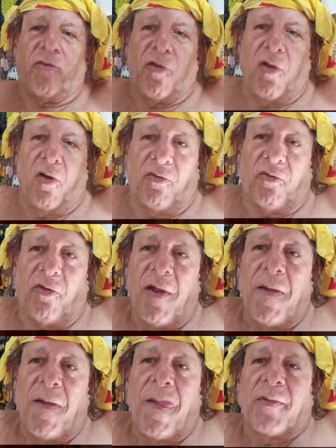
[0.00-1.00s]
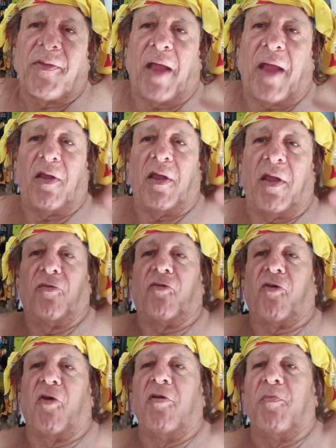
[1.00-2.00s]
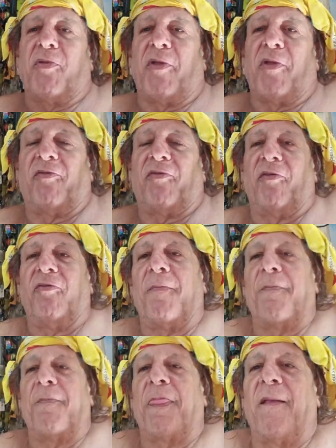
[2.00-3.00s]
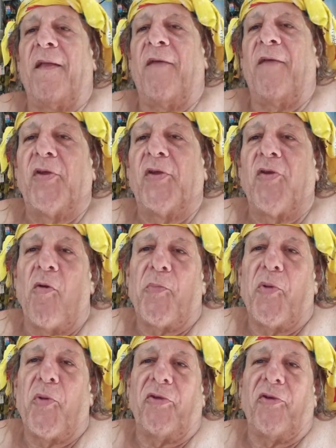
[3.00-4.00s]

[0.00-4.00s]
knows that in certain places, if you don't put your